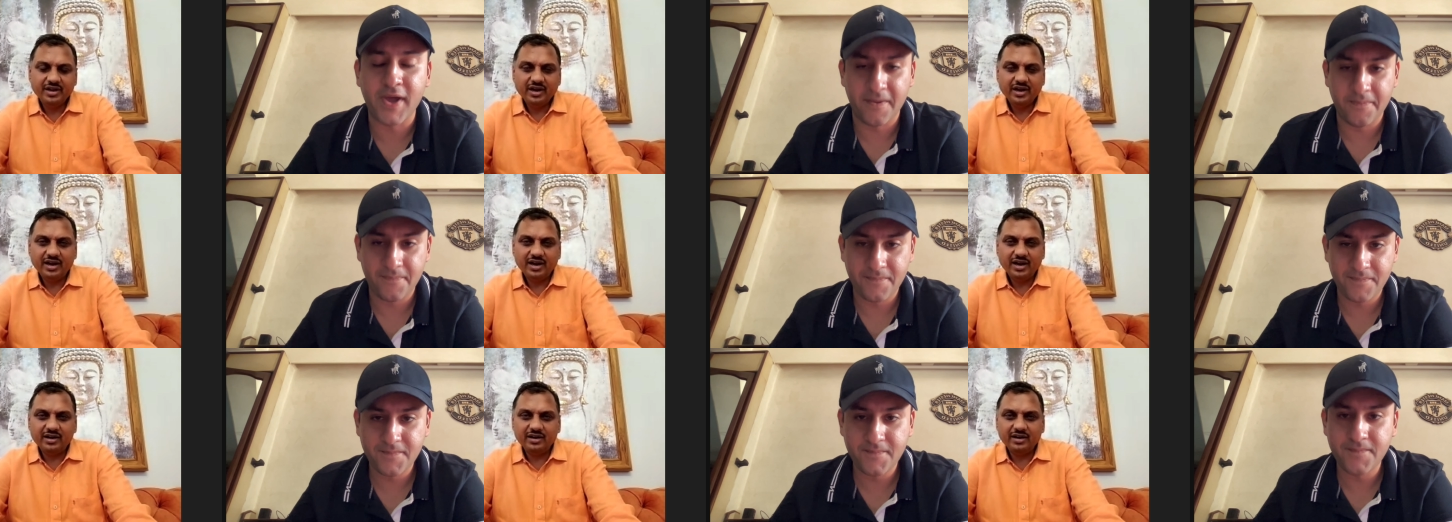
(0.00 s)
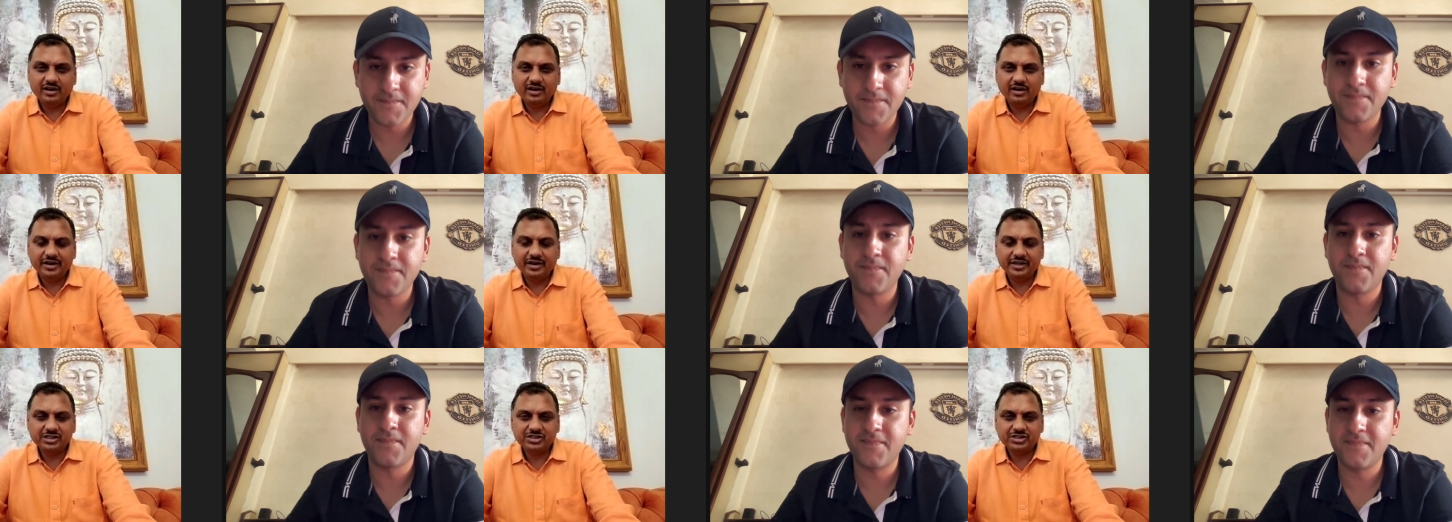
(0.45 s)
Speaker 1: And uh,
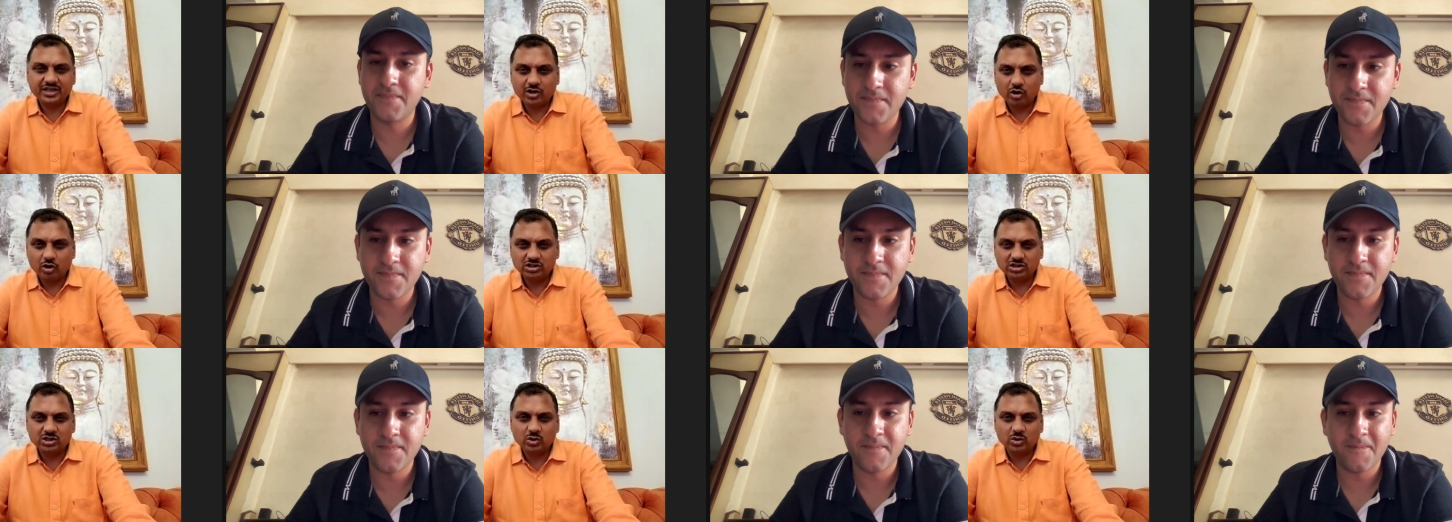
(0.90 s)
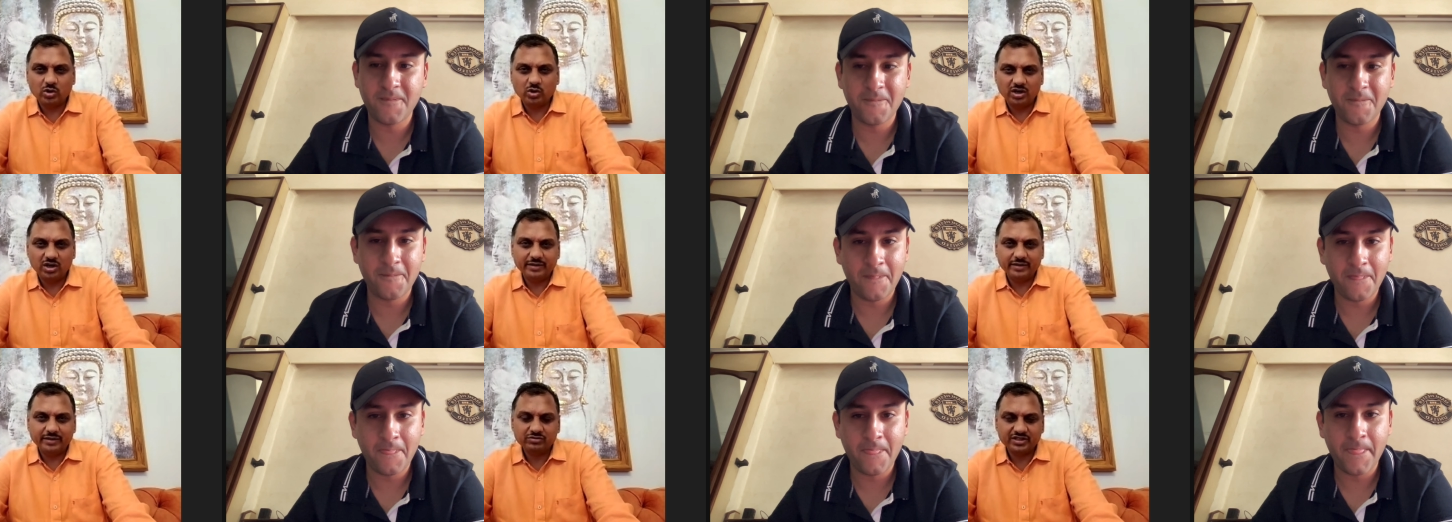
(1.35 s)
it is across the world.
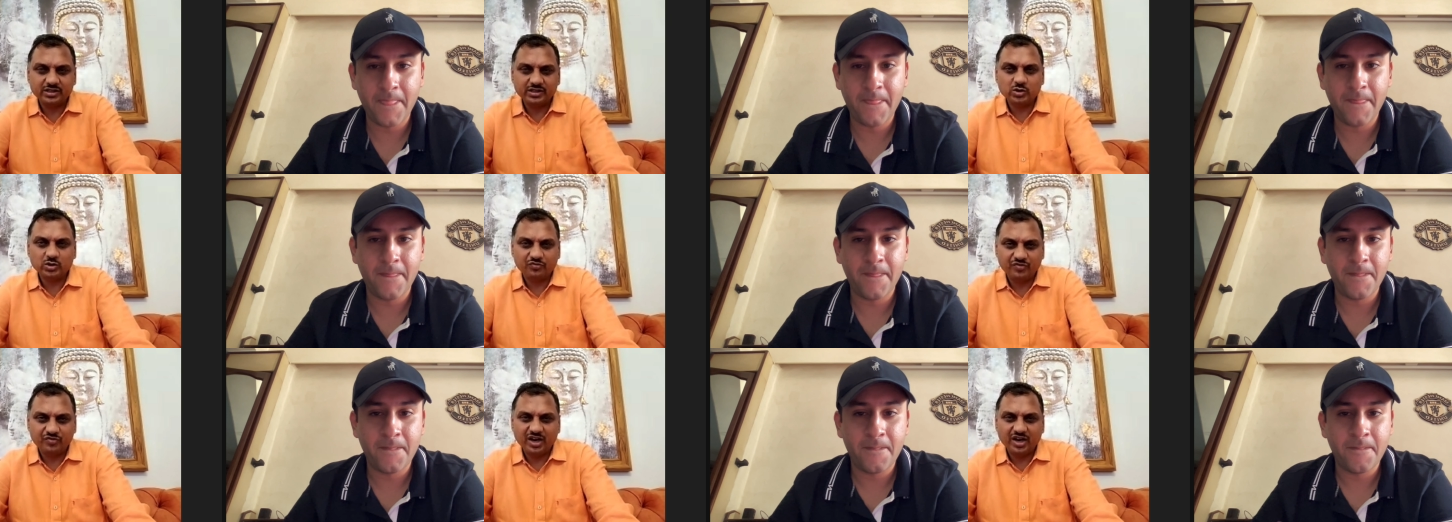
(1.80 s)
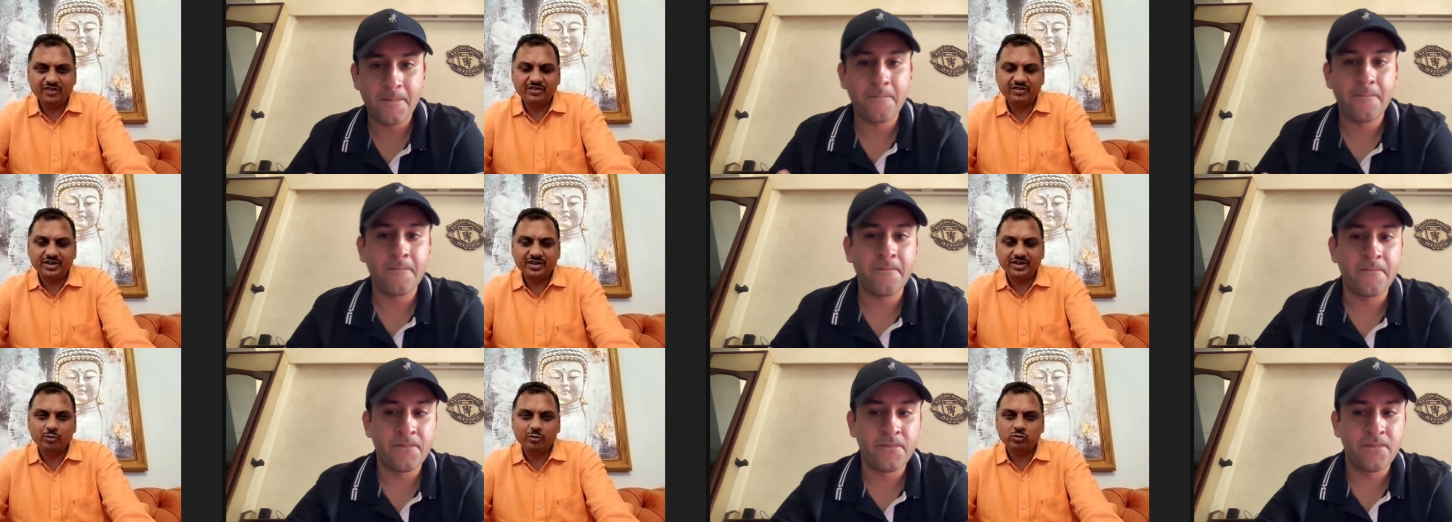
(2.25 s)
I'm saying so.
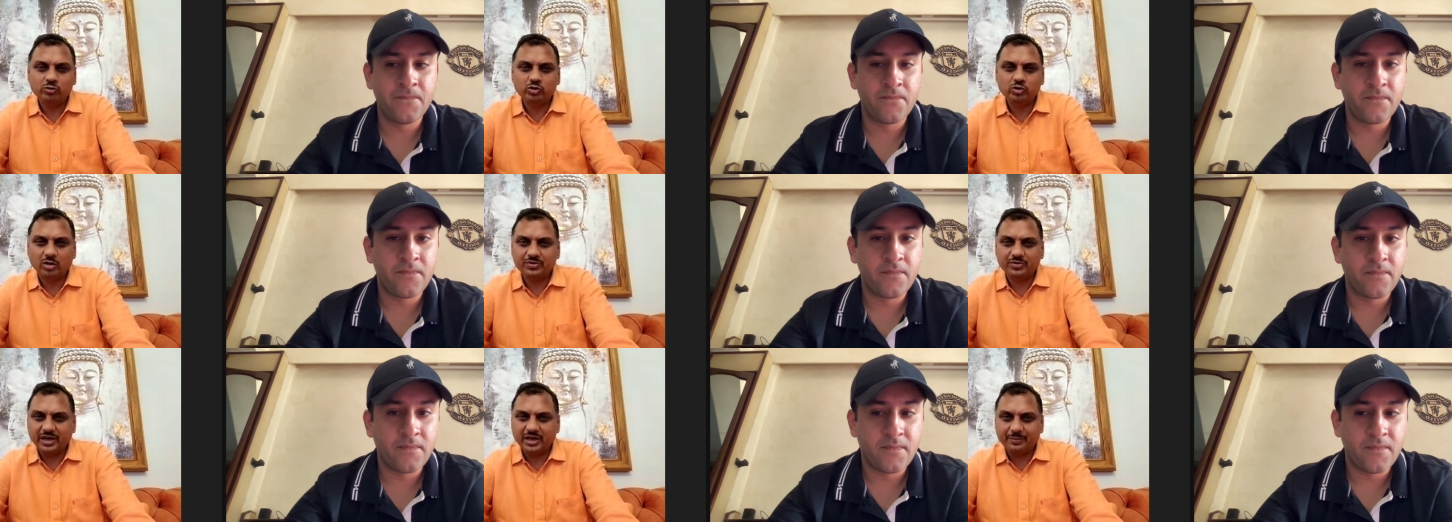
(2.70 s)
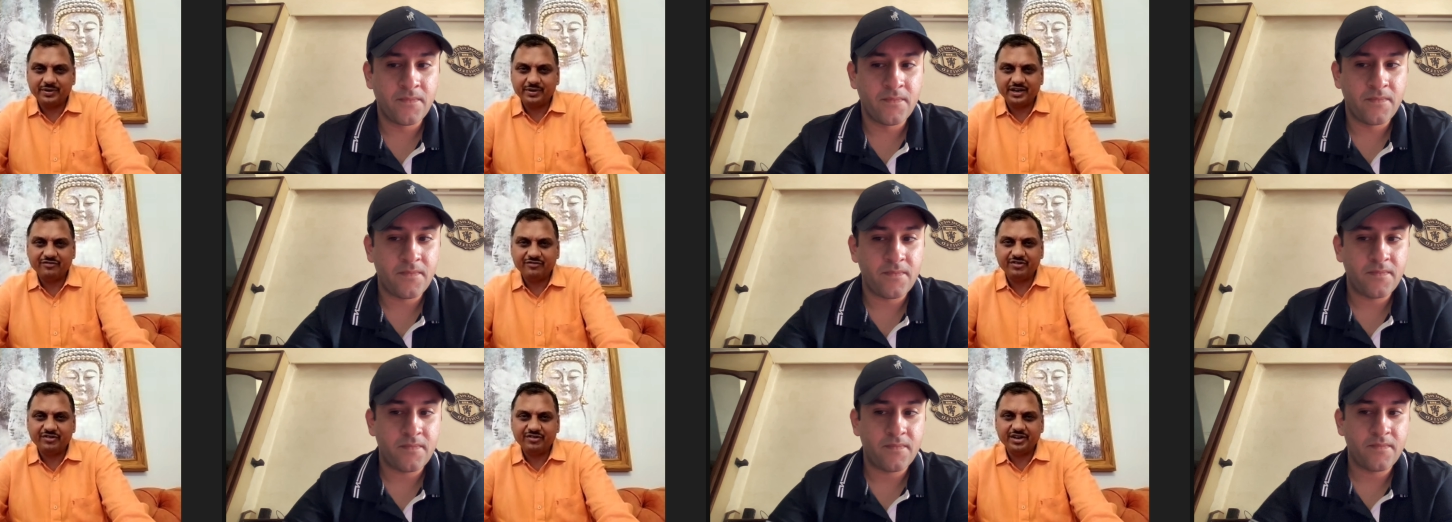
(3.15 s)
500 new jobs happen
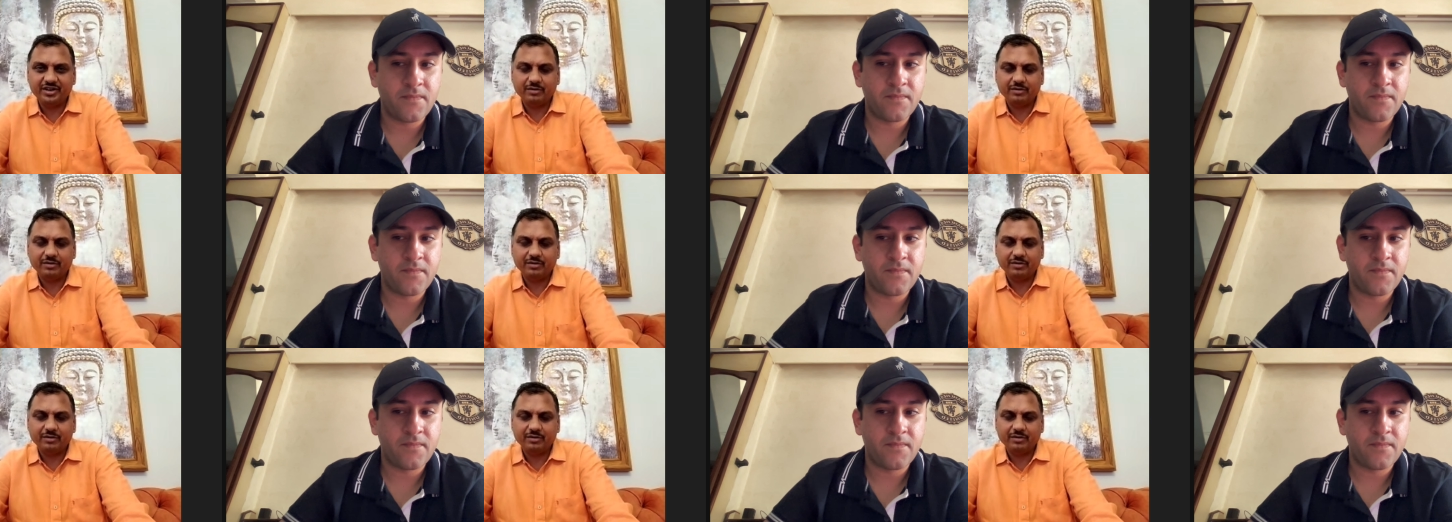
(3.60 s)
every year.